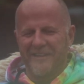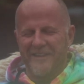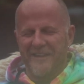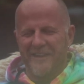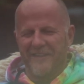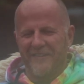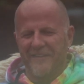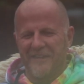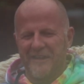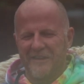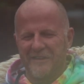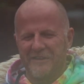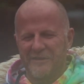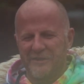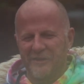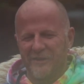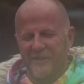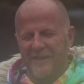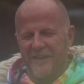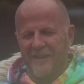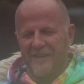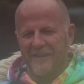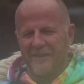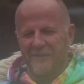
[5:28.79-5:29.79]
and then you're
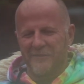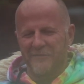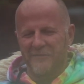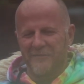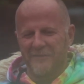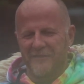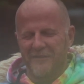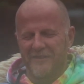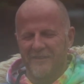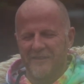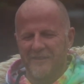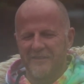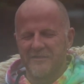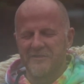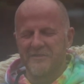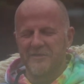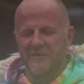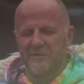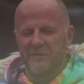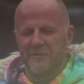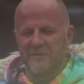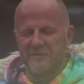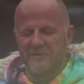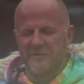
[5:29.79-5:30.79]
kind of
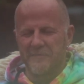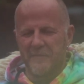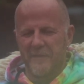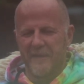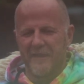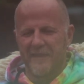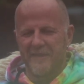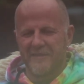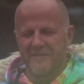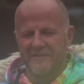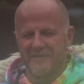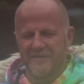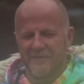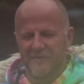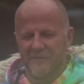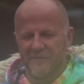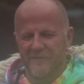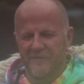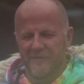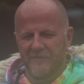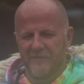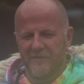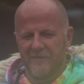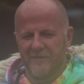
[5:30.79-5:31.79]
into a space
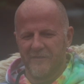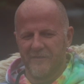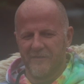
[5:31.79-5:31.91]
of